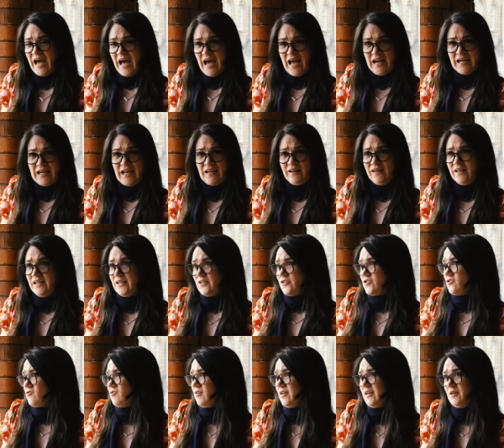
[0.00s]
and then,
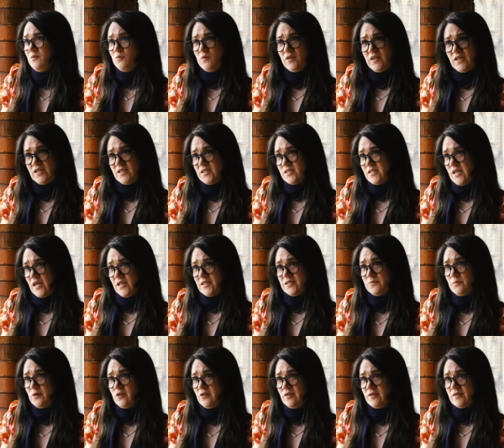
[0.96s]
literally within
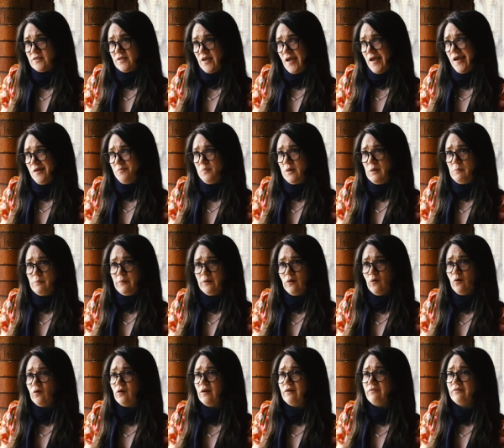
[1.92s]
six months, I had people
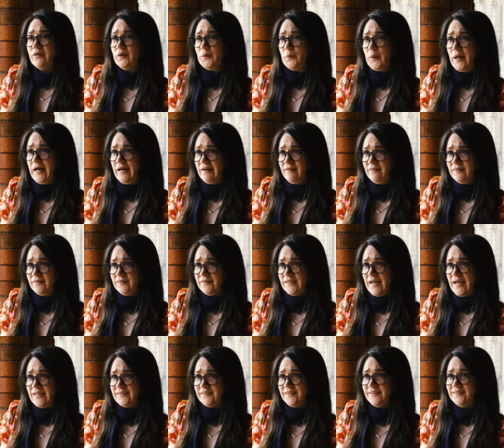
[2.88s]
all over the world
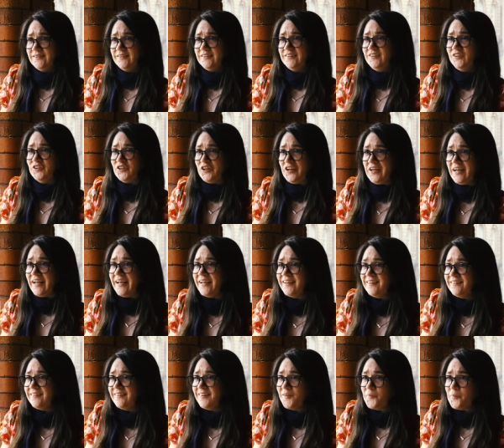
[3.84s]
asking to join
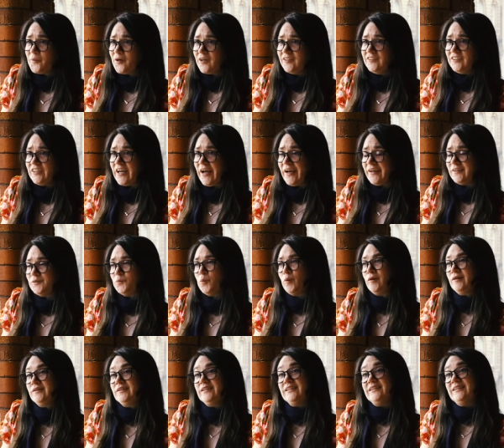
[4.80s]
in the project,
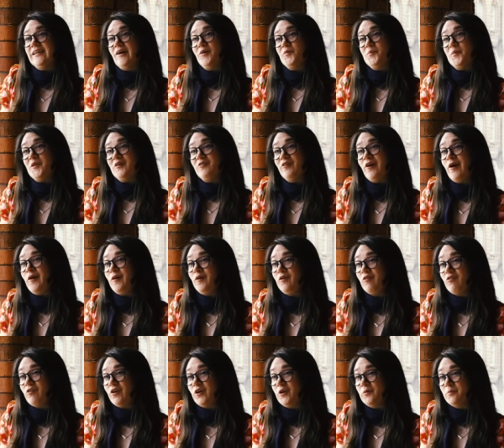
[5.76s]
wanting to set up their own
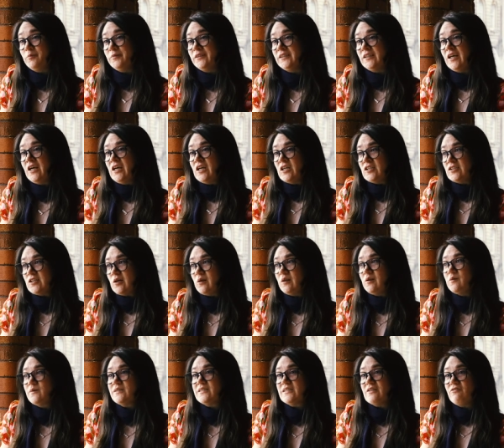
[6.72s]
groups. So,
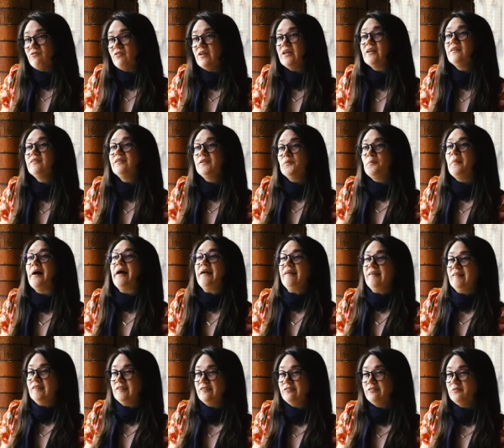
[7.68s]
there was a real
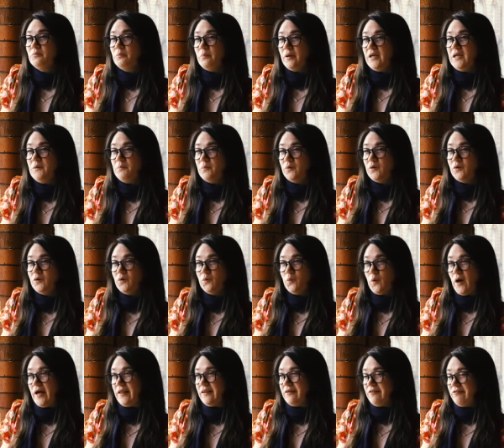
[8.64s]
demand from people,
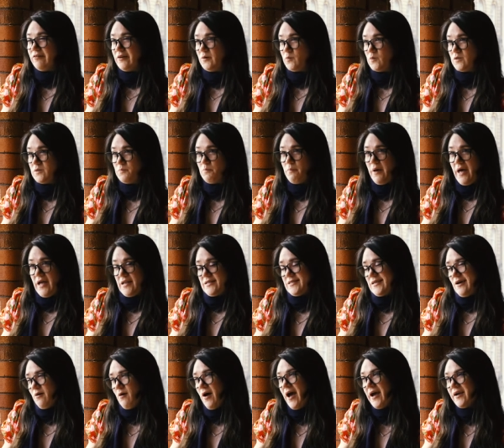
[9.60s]
whether it was bent
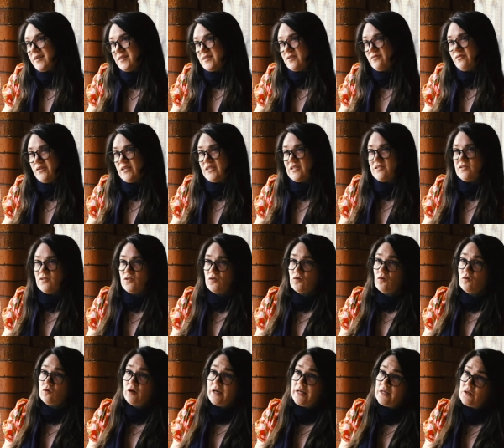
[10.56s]
out activists
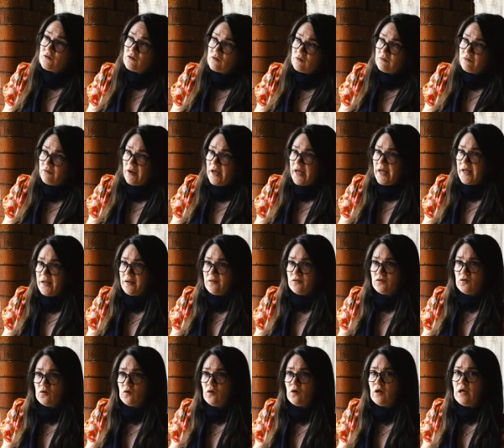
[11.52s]
or
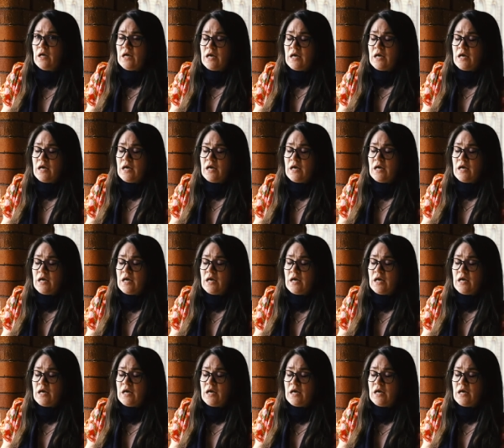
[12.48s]
introverts or